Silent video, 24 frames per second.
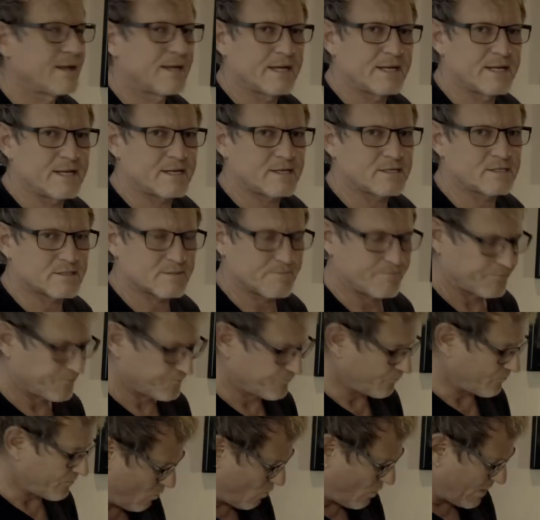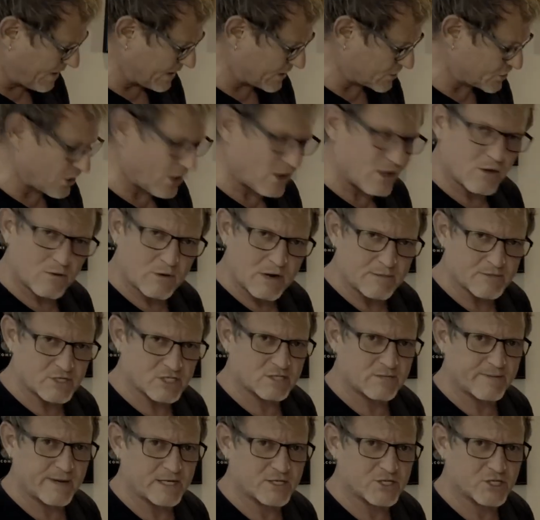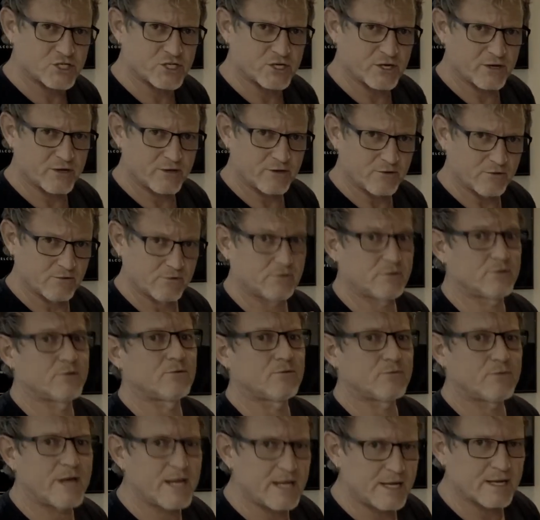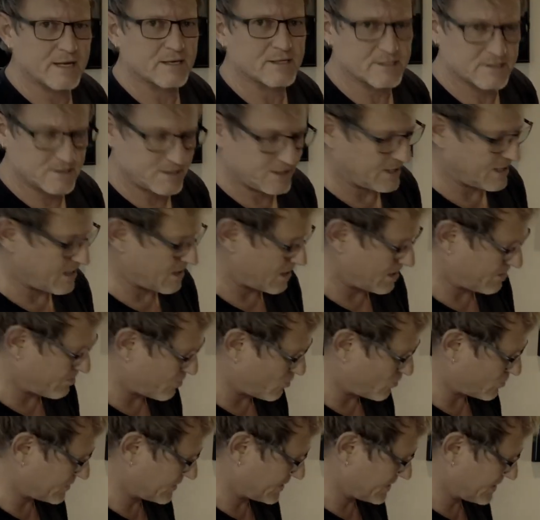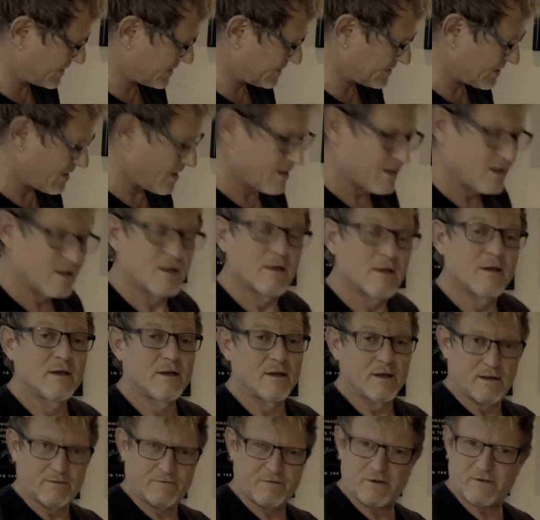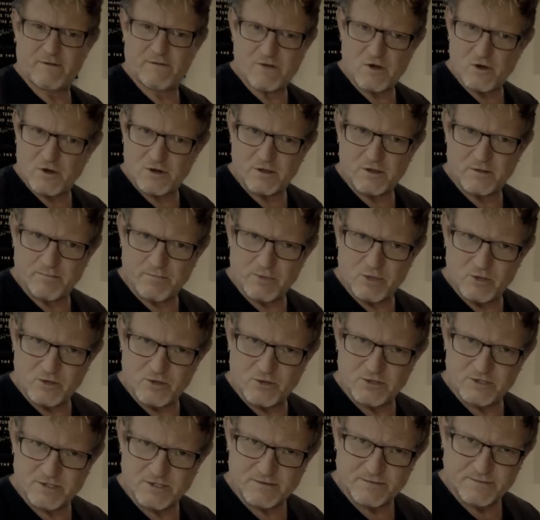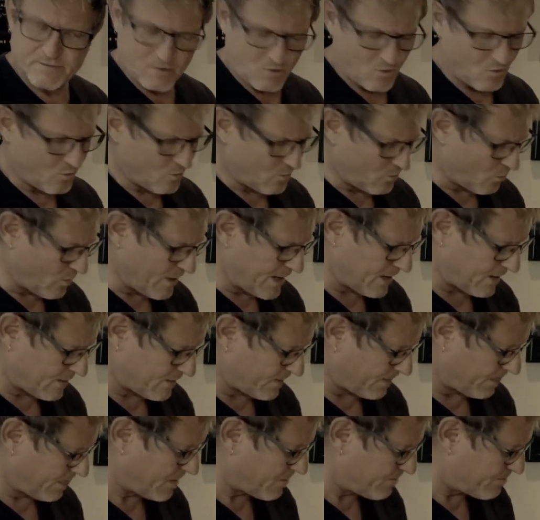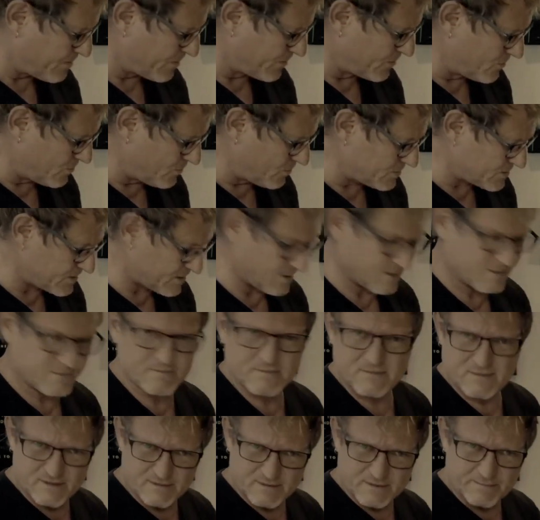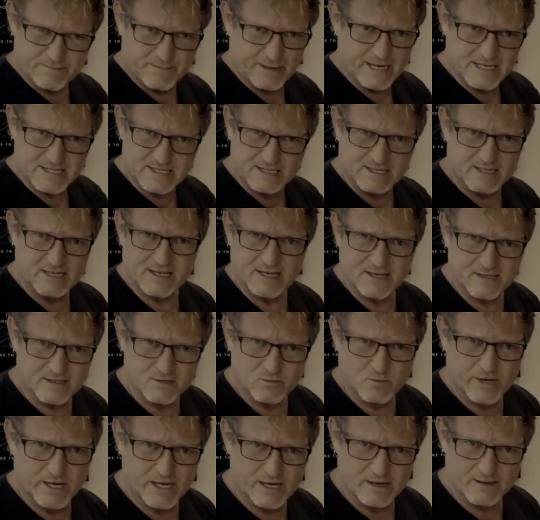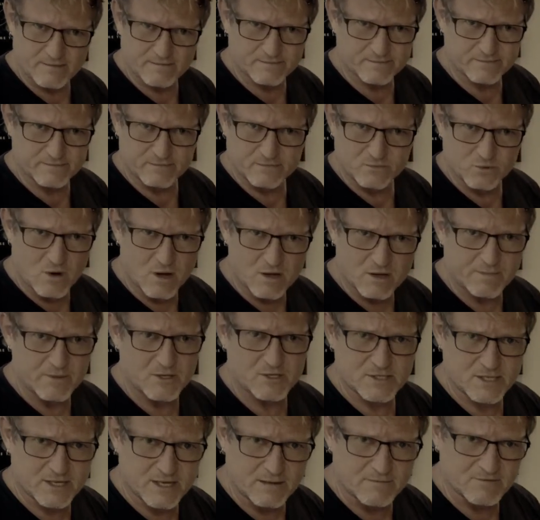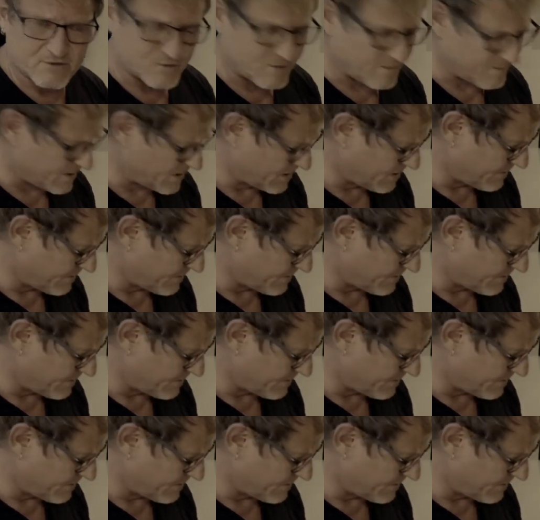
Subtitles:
it is. When I show you what I'm just about to show you, you'll really understand how important it is. Have you ever heard of the blues? Well, the blues basically is where rock music comes from.